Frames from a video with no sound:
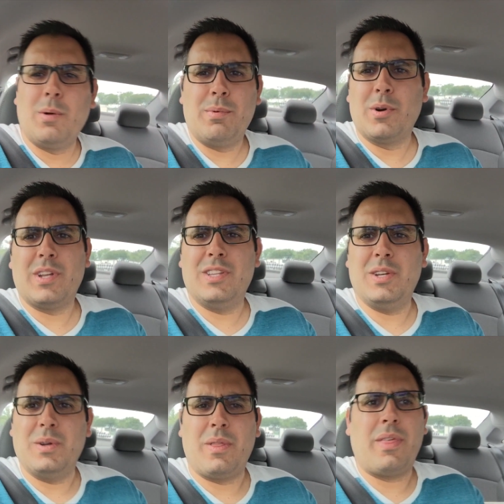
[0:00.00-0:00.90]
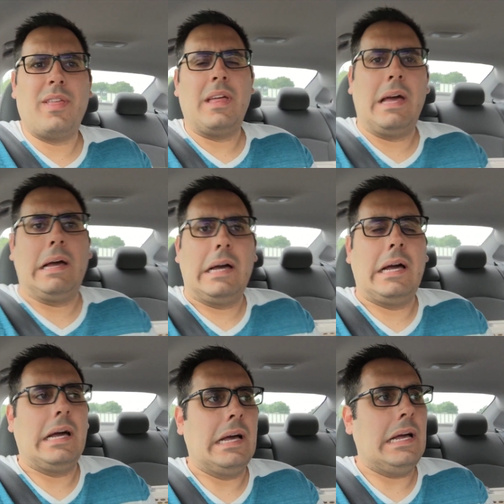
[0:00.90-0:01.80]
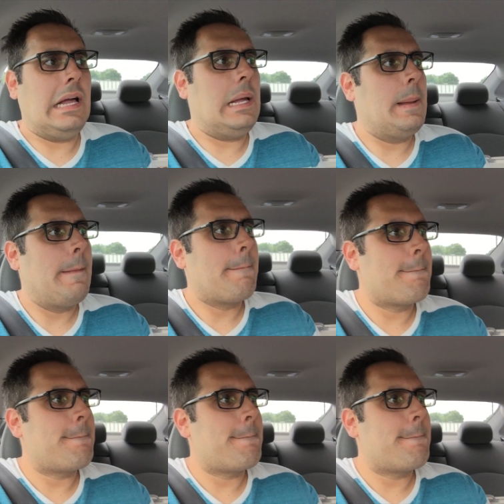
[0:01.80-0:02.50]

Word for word: Or broken tooth. He says he thinks he sees